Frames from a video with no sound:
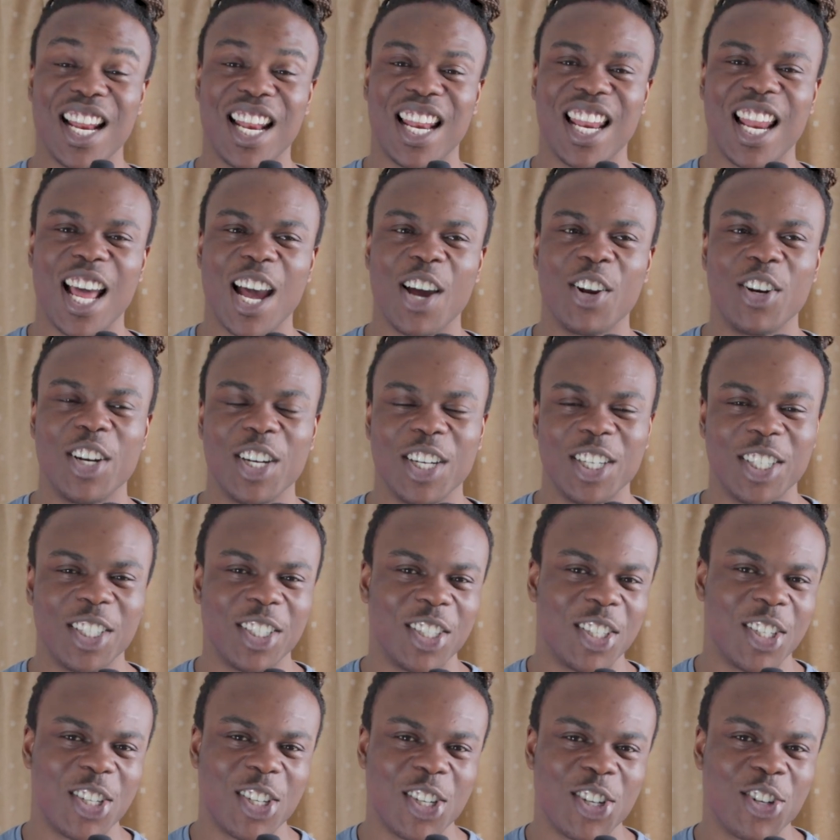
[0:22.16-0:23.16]
loud and
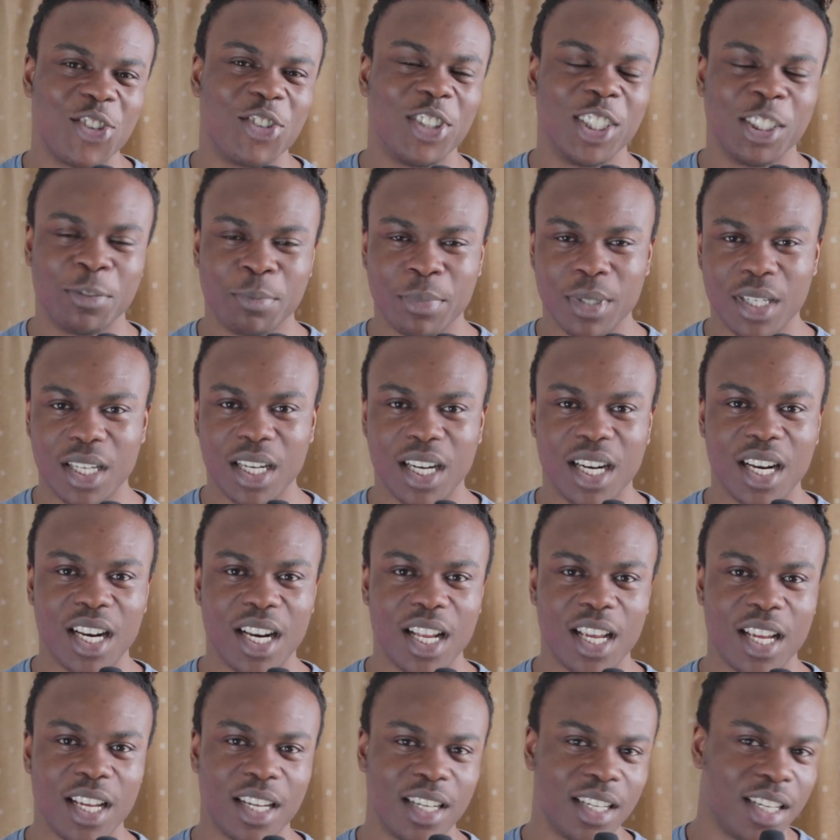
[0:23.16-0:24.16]
crisp and
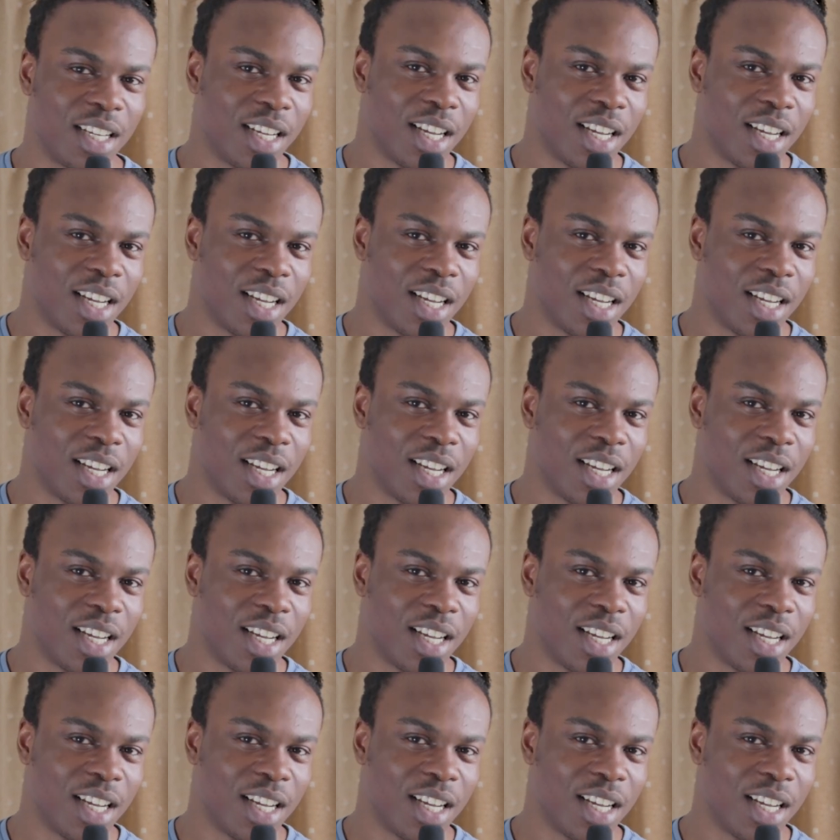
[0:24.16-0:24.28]
clear.